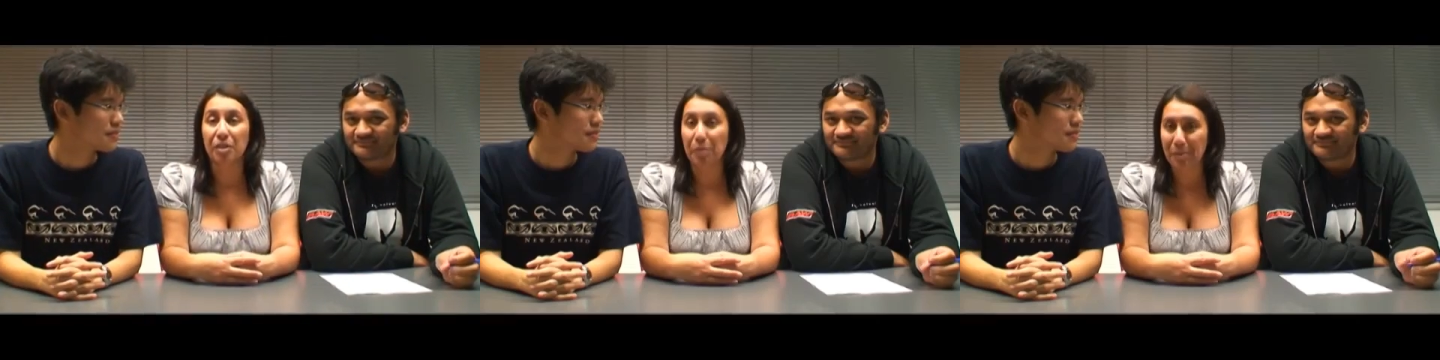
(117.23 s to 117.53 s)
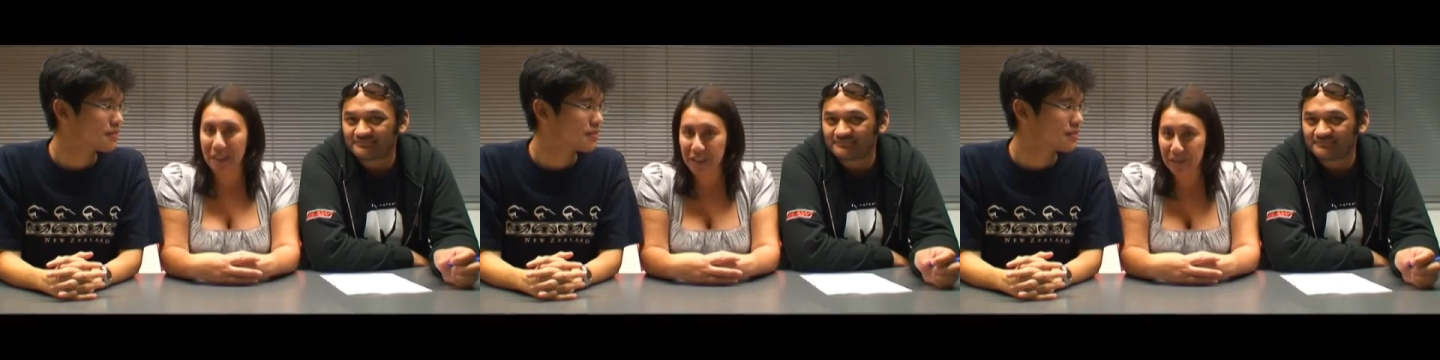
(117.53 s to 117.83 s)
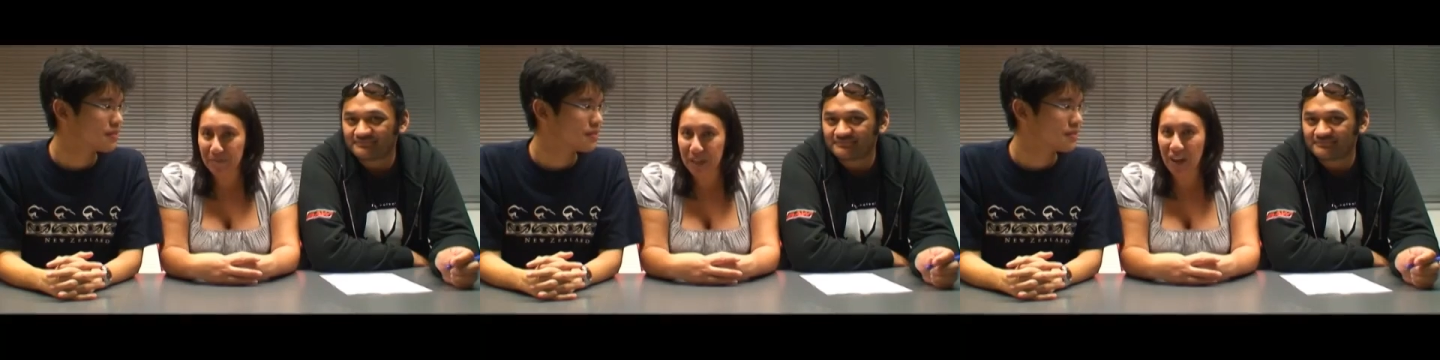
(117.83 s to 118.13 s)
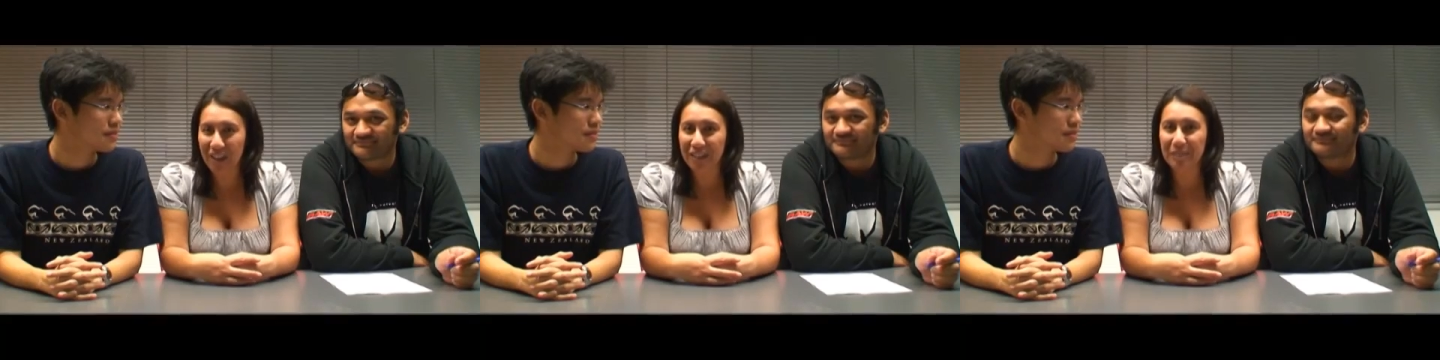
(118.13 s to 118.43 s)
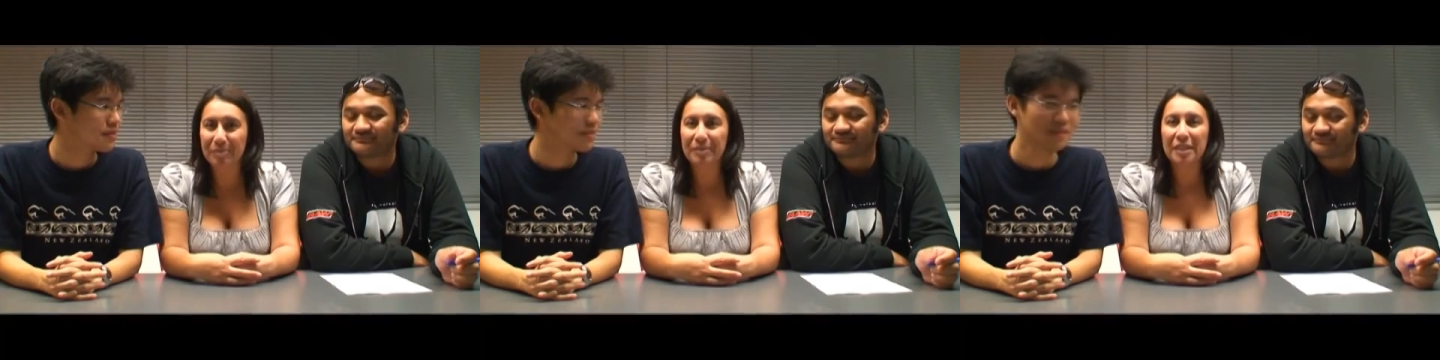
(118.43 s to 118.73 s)
Speaker 1: the momentum behind
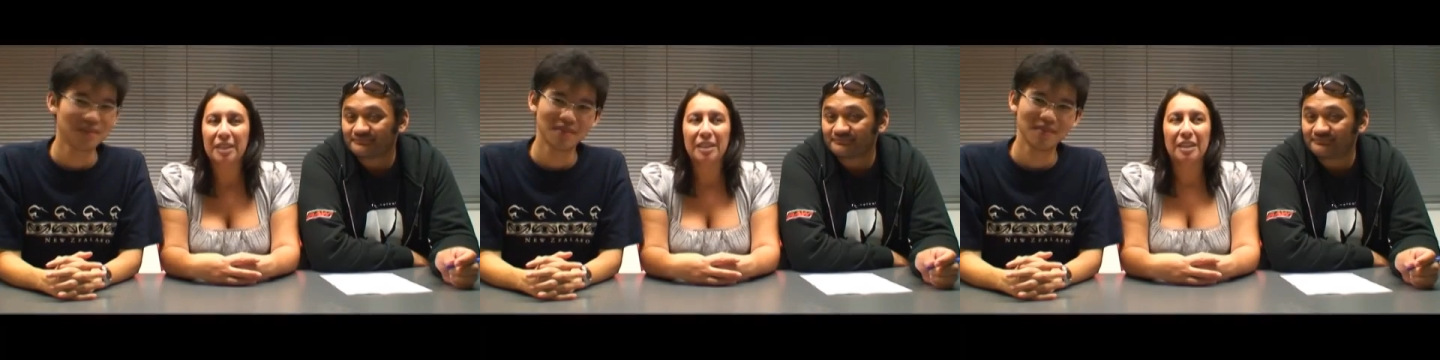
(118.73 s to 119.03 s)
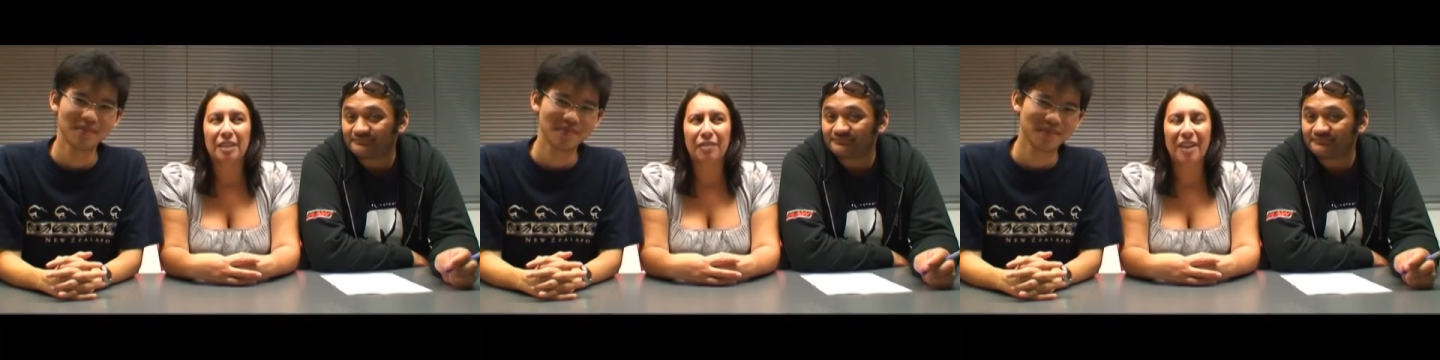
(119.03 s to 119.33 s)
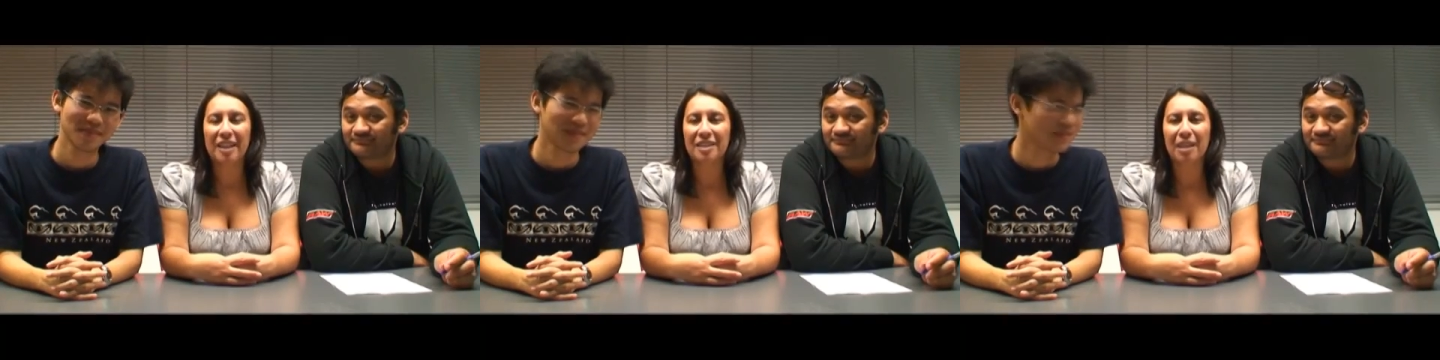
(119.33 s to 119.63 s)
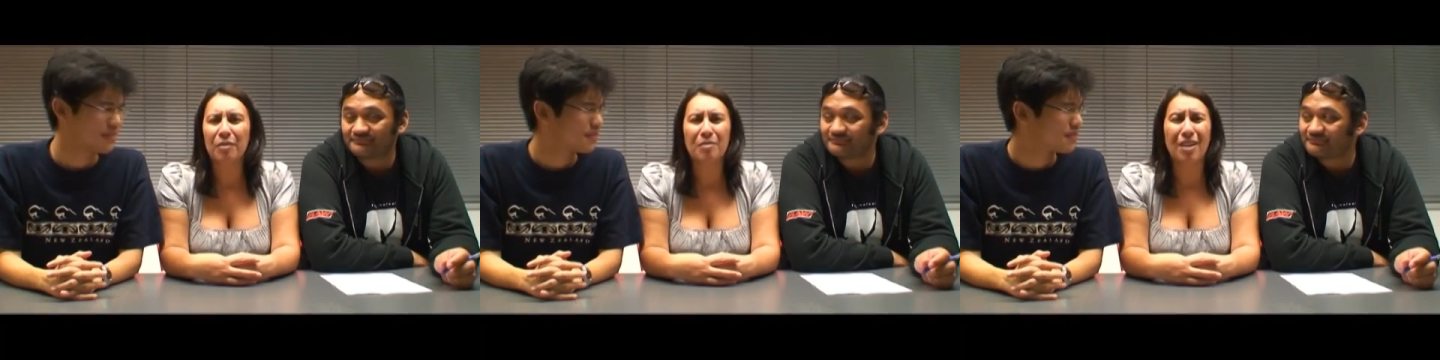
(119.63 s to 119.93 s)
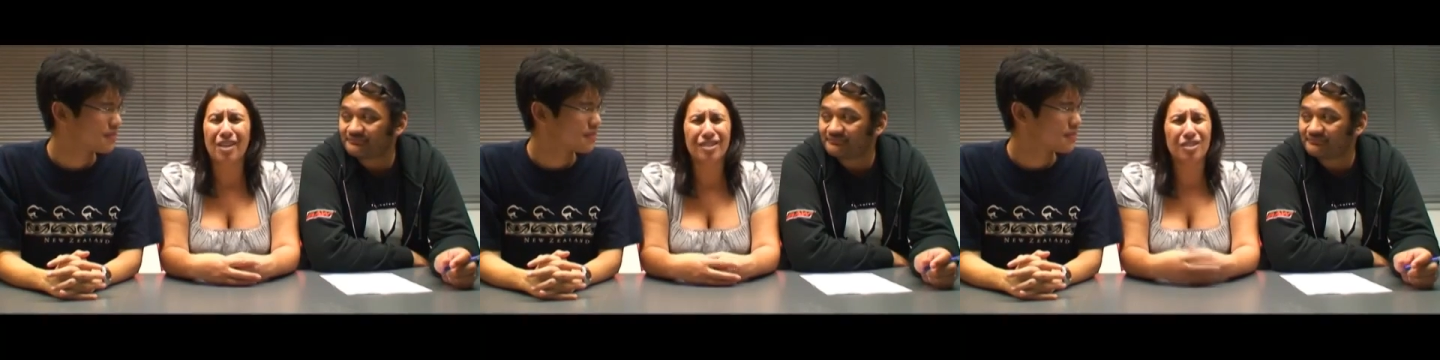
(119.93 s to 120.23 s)
him. The fans love him.
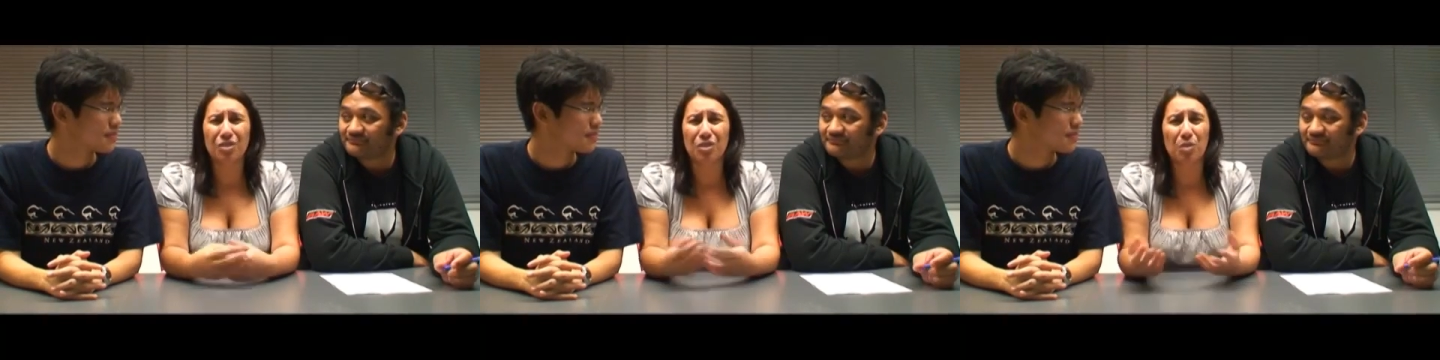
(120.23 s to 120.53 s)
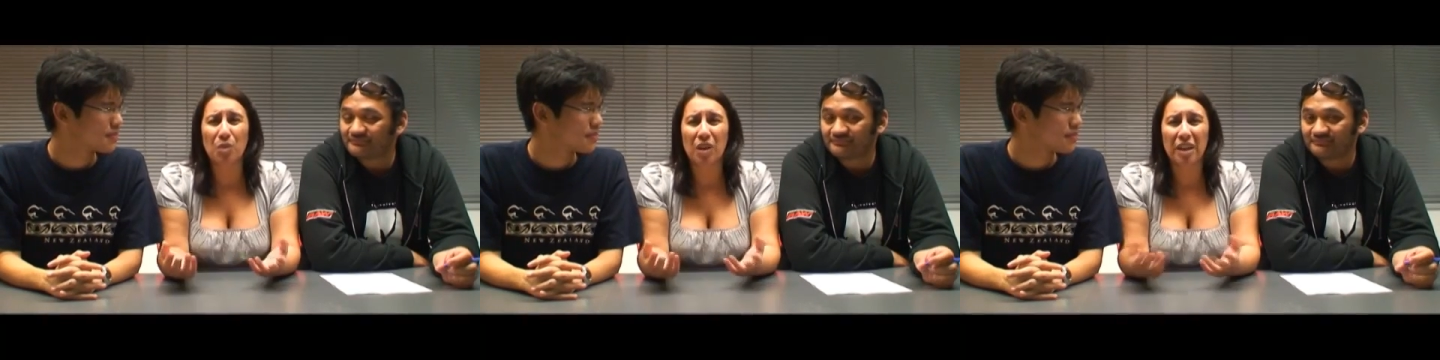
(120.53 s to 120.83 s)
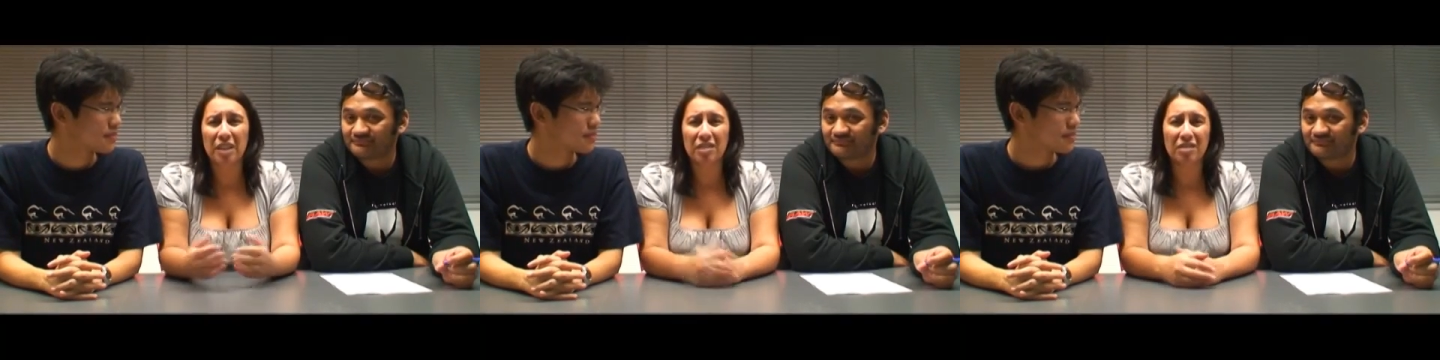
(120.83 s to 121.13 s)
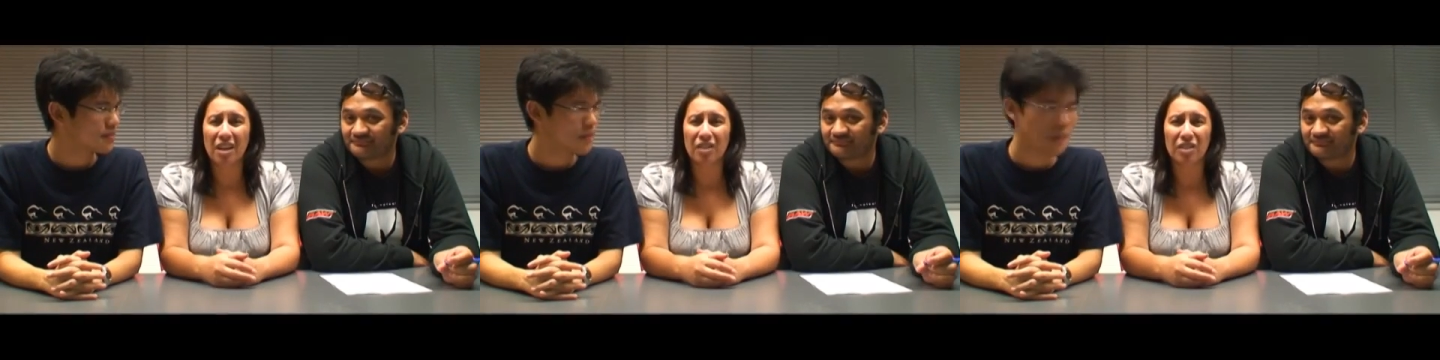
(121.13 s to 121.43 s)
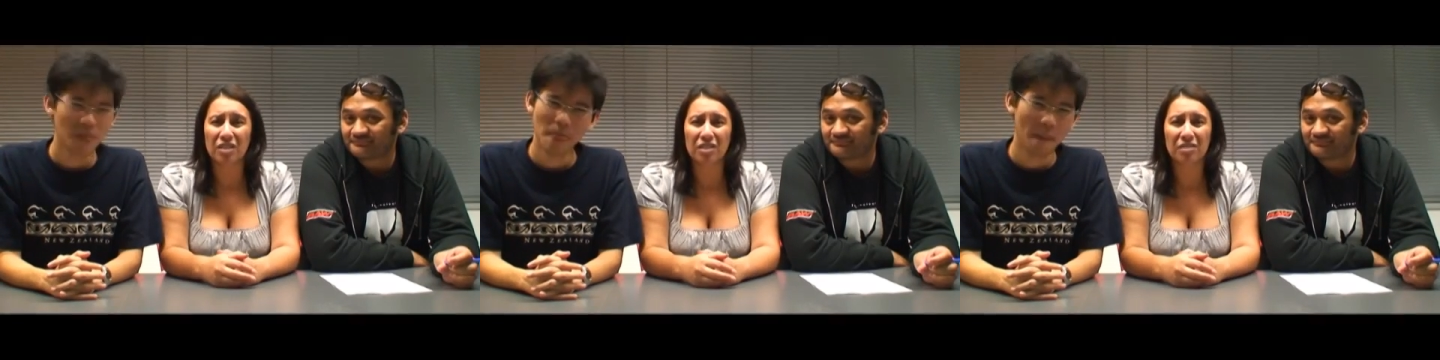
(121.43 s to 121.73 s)
I don't know why. I
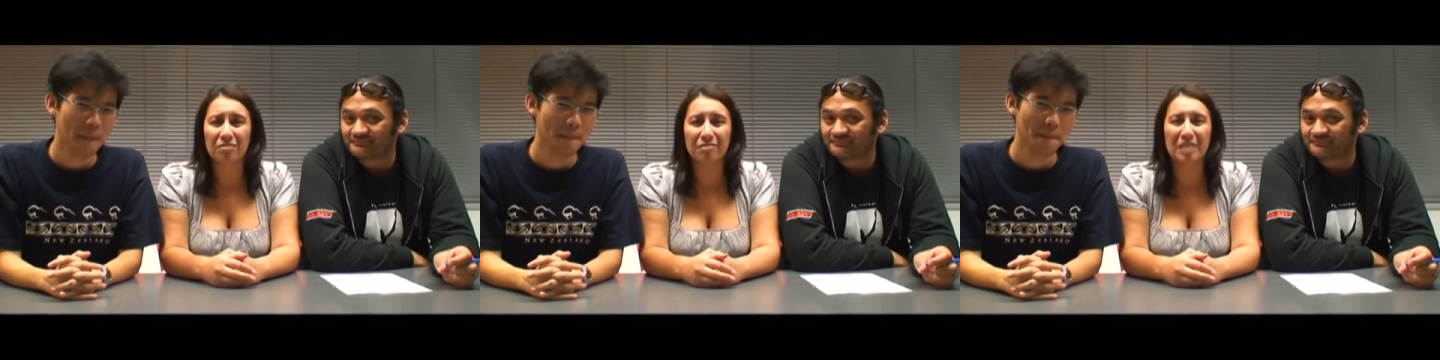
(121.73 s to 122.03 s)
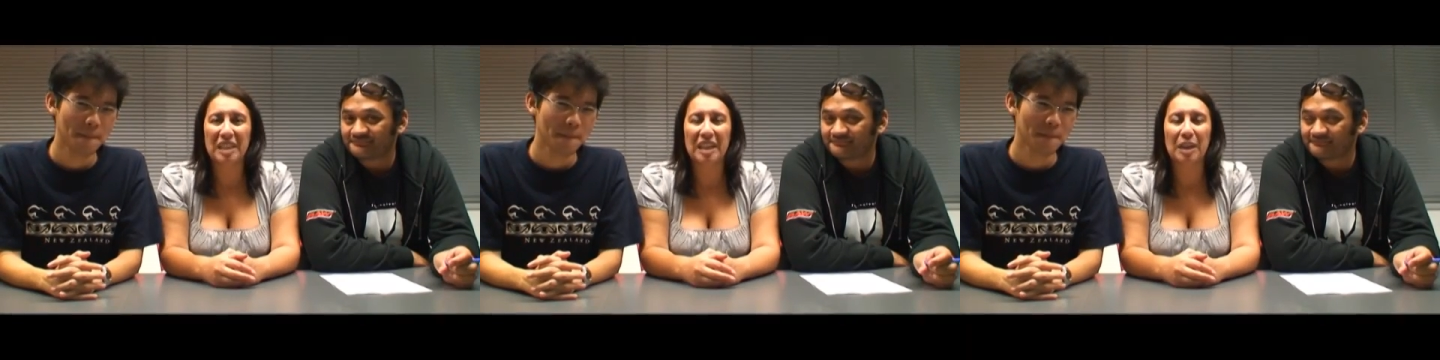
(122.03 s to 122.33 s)
don't. But